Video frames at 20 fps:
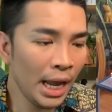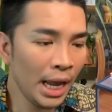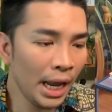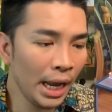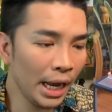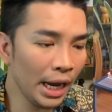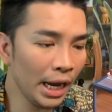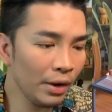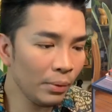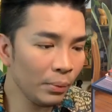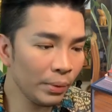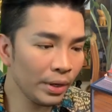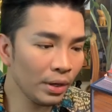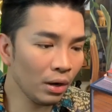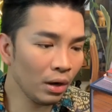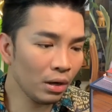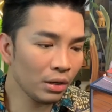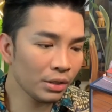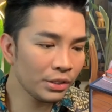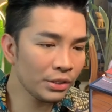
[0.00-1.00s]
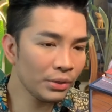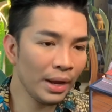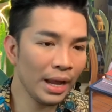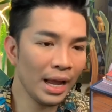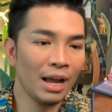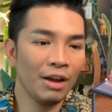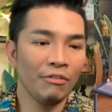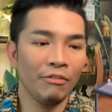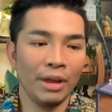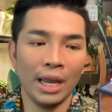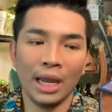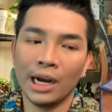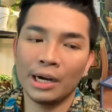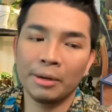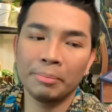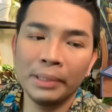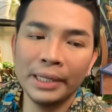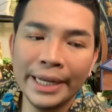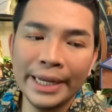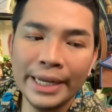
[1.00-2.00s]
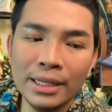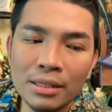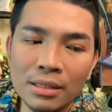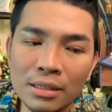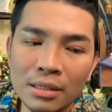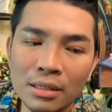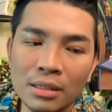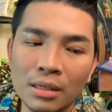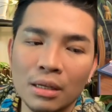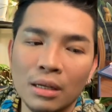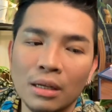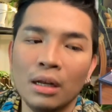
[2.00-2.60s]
And we also have air plants.